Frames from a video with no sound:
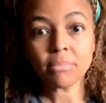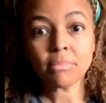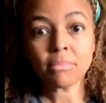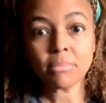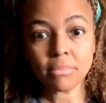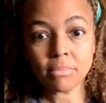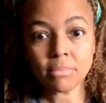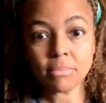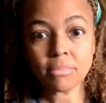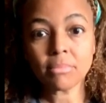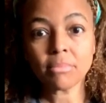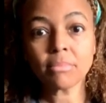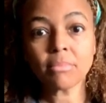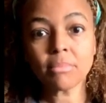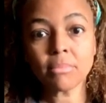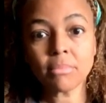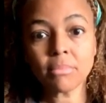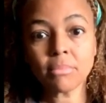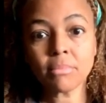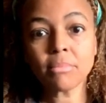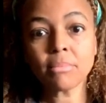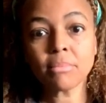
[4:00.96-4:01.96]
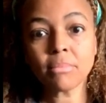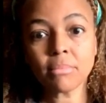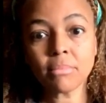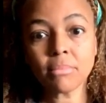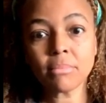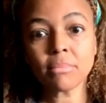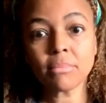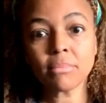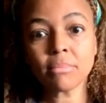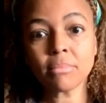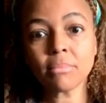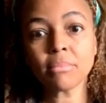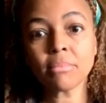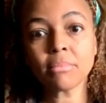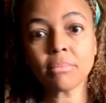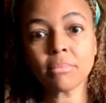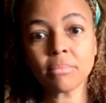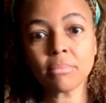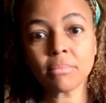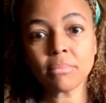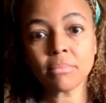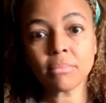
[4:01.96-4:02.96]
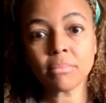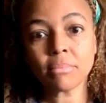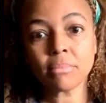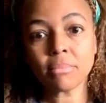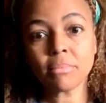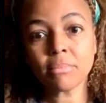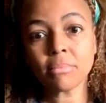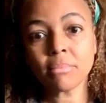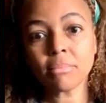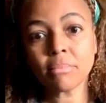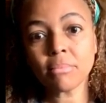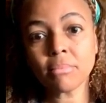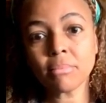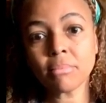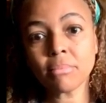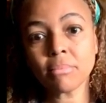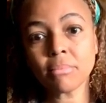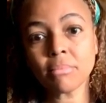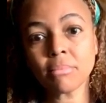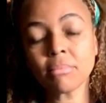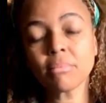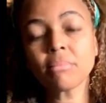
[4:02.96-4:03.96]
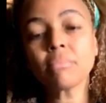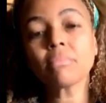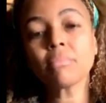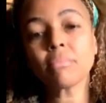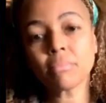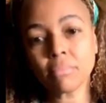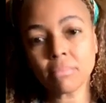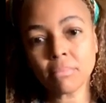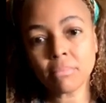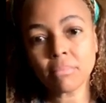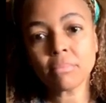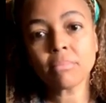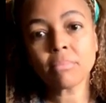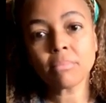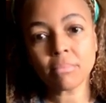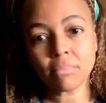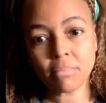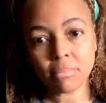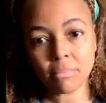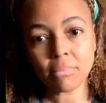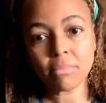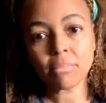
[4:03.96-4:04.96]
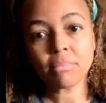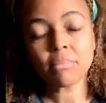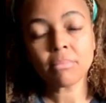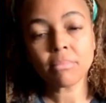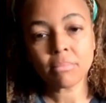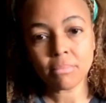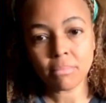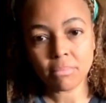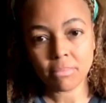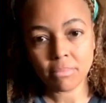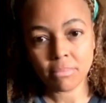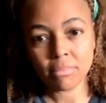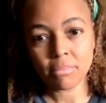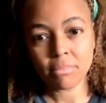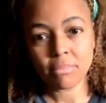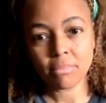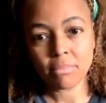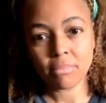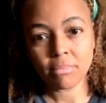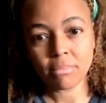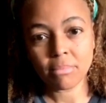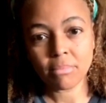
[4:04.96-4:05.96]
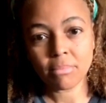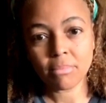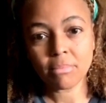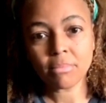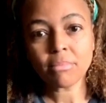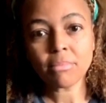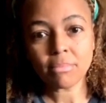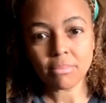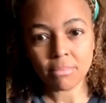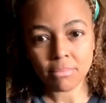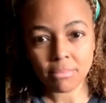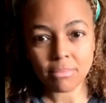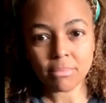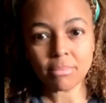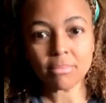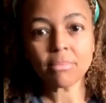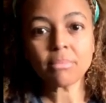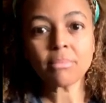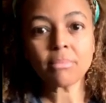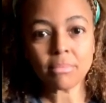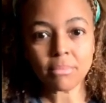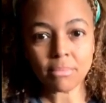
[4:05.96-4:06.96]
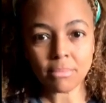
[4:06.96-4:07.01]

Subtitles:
This person isn't speaking.